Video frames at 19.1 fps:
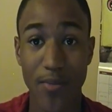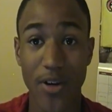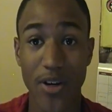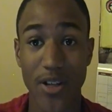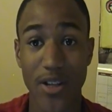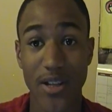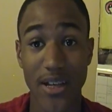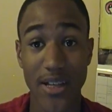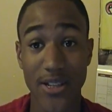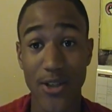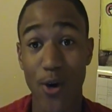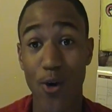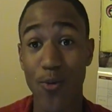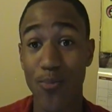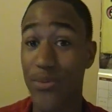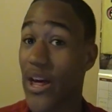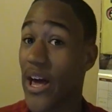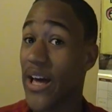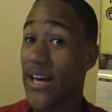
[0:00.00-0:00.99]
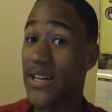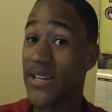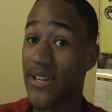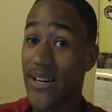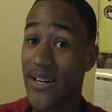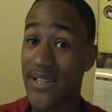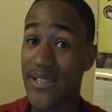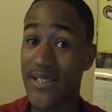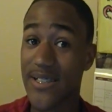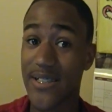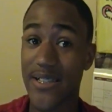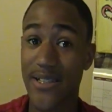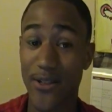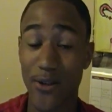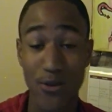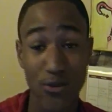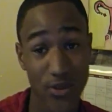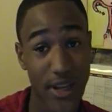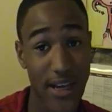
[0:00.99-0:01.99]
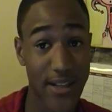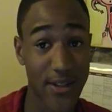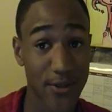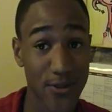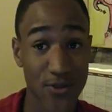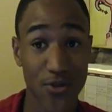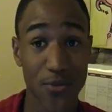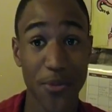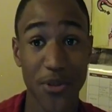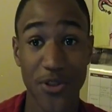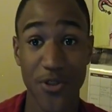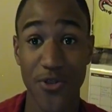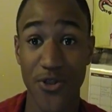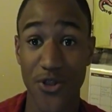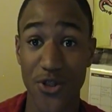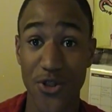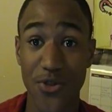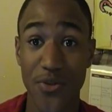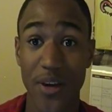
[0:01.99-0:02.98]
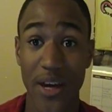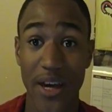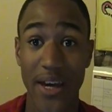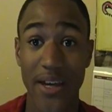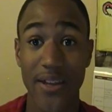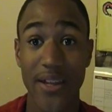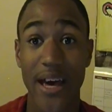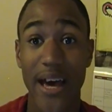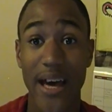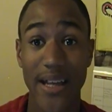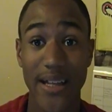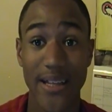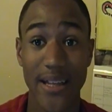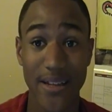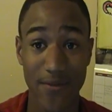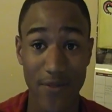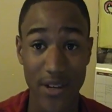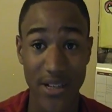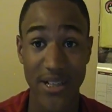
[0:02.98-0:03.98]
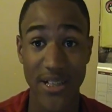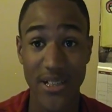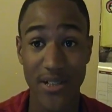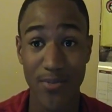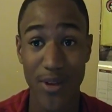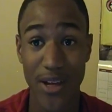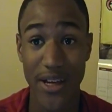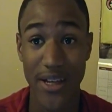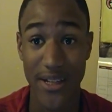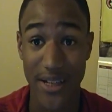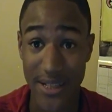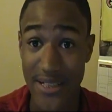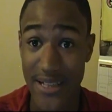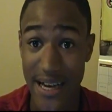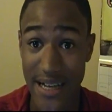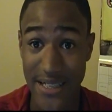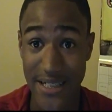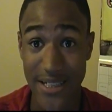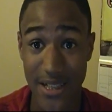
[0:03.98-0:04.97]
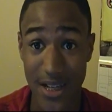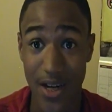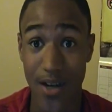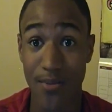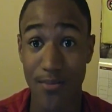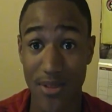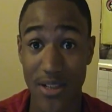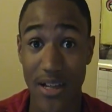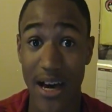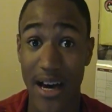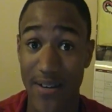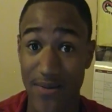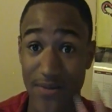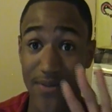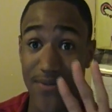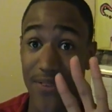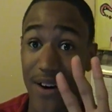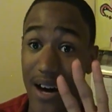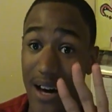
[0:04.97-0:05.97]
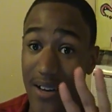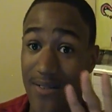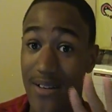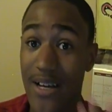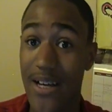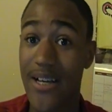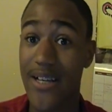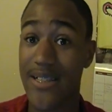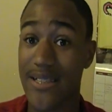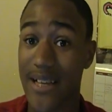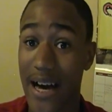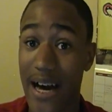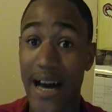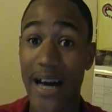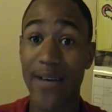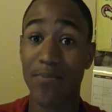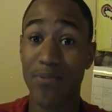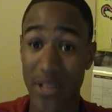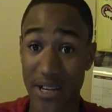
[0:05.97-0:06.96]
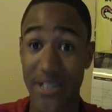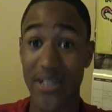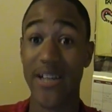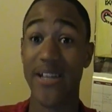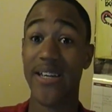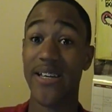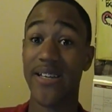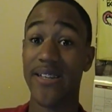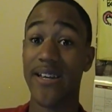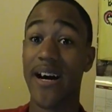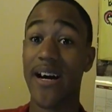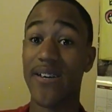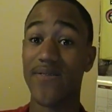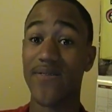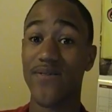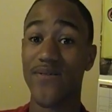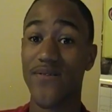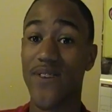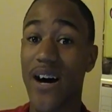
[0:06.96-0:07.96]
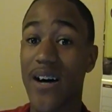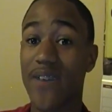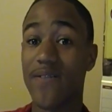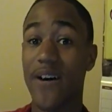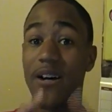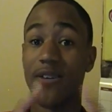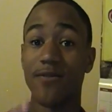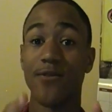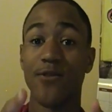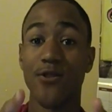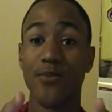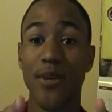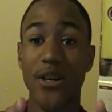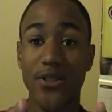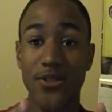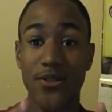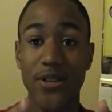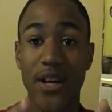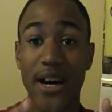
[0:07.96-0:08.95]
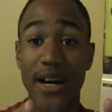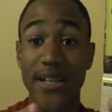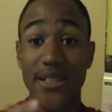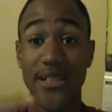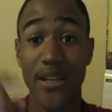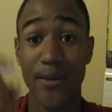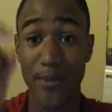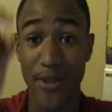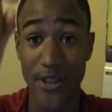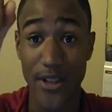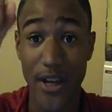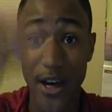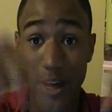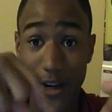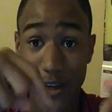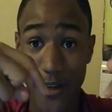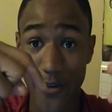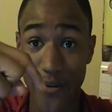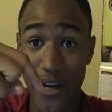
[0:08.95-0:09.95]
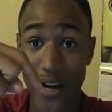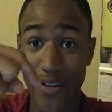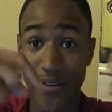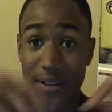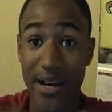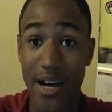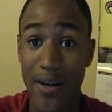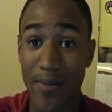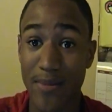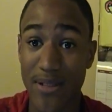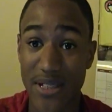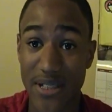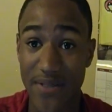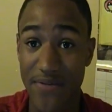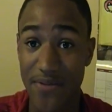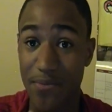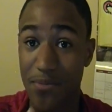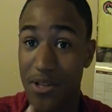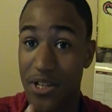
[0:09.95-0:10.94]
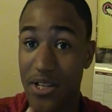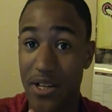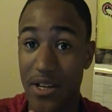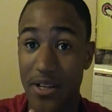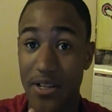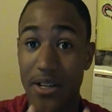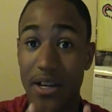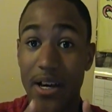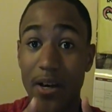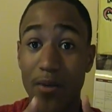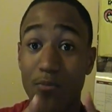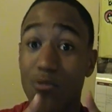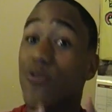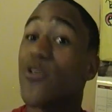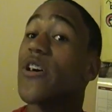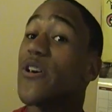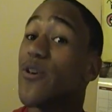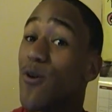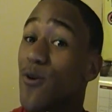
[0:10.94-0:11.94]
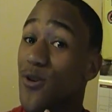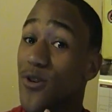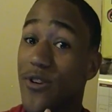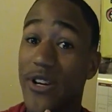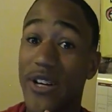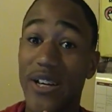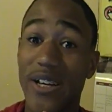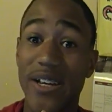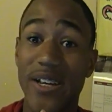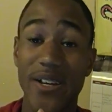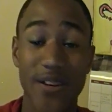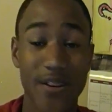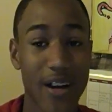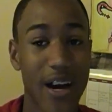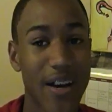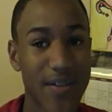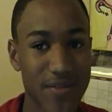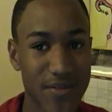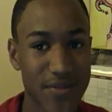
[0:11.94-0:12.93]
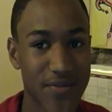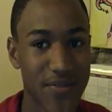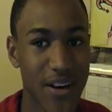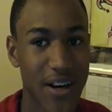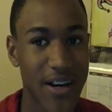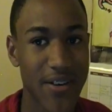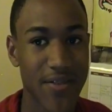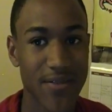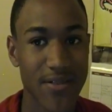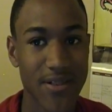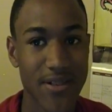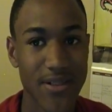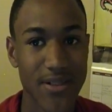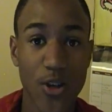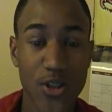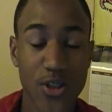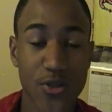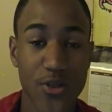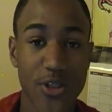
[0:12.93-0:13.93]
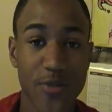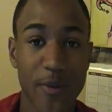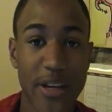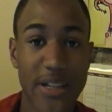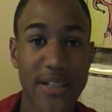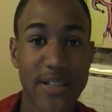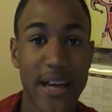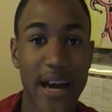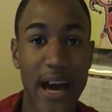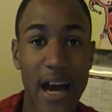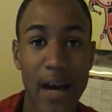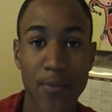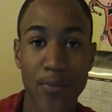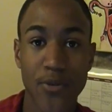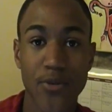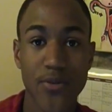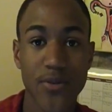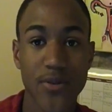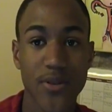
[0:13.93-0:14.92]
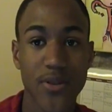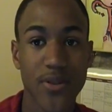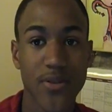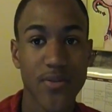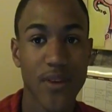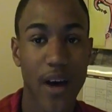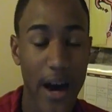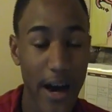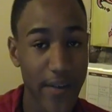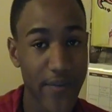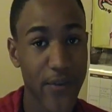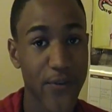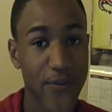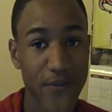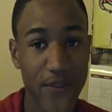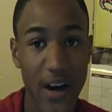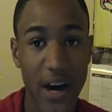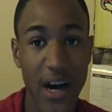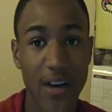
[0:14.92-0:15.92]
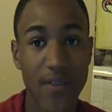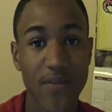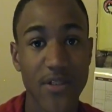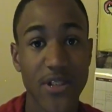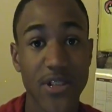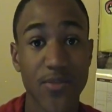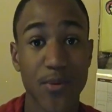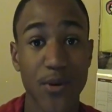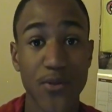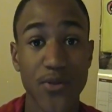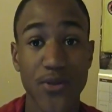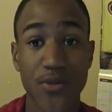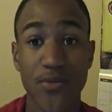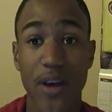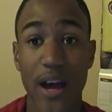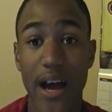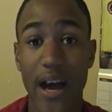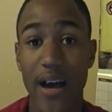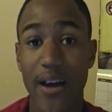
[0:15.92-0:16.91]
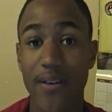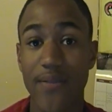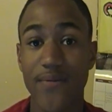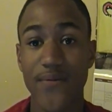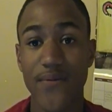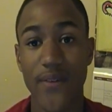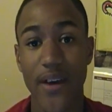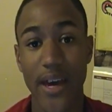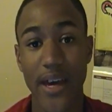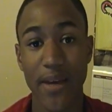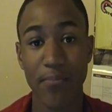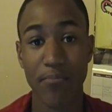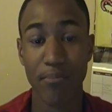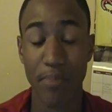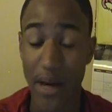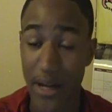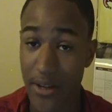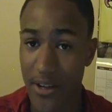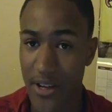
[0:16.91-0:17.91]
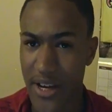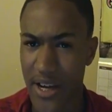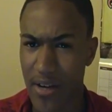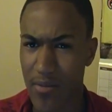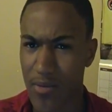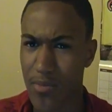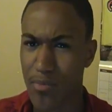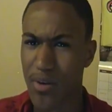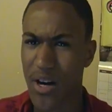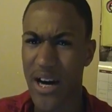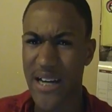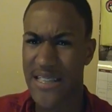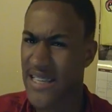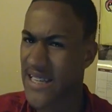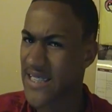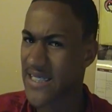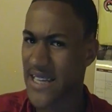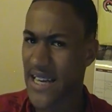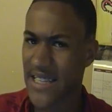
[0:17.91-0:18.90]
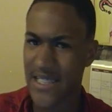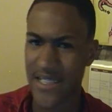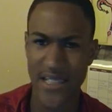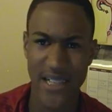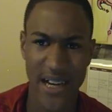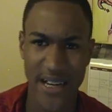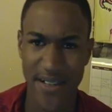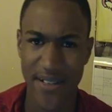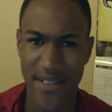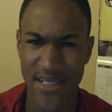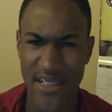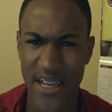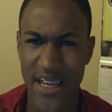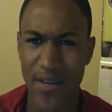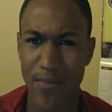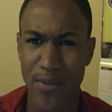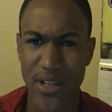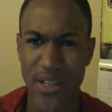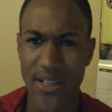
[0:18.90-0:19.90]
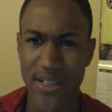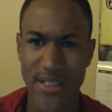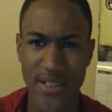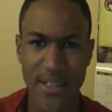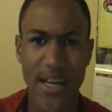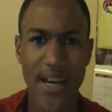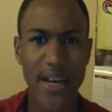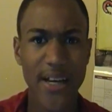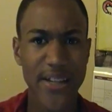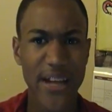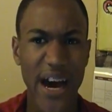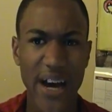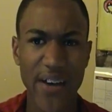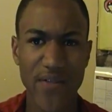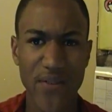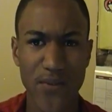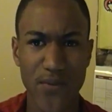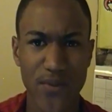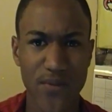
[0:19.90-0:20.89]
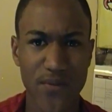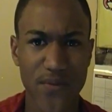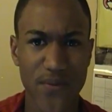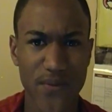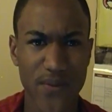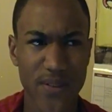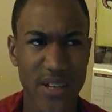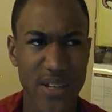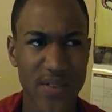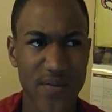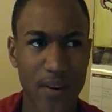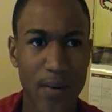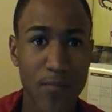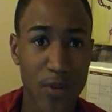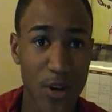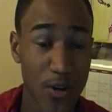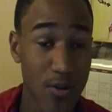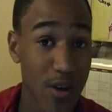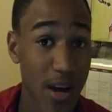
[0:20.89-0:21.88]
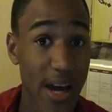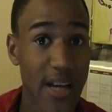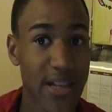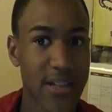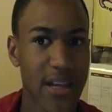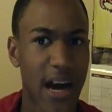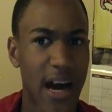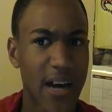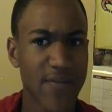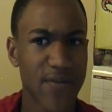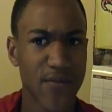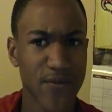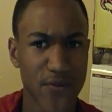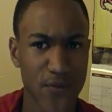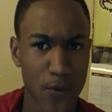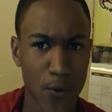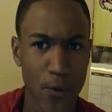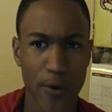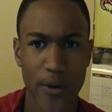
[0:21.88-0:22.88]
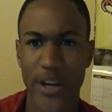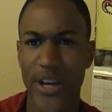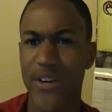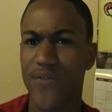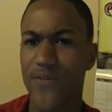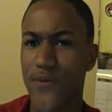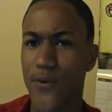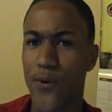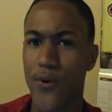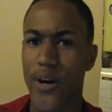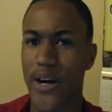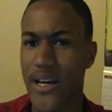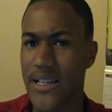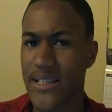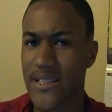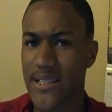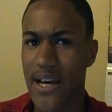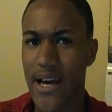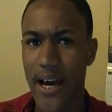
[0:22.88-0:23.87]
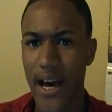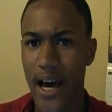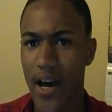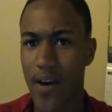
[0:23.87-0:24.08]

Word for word: But let's hope that it does, those rumors are true and that retina display does actually come to the iPhone 5. Because I plan on getting the iPhone 5. I don't know about you guys. Let me know down in the comments if you plan on pre-ordering your iPhone 5. It's also expected that Apple's iPhone 5 is supposed to have a better camera, but I think it's actually kind of the same because the iPhone, if I'm correct, the iPhone 4 and 4S